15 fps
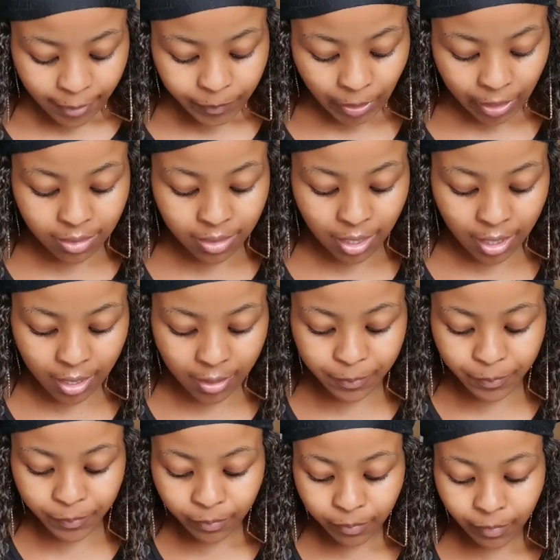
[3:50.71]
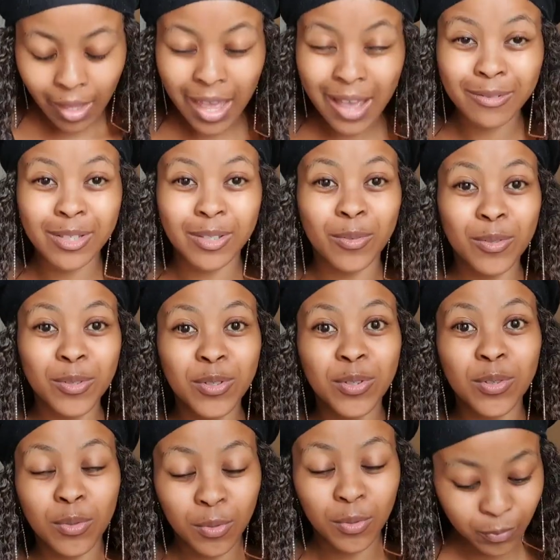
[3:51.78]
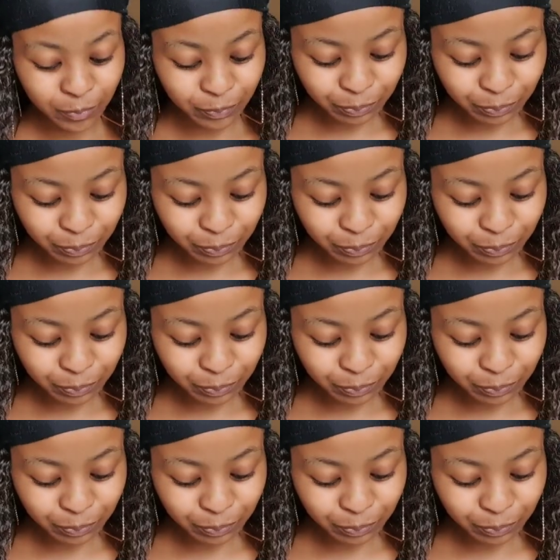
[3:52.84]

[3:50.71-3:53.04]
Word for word: and then i was also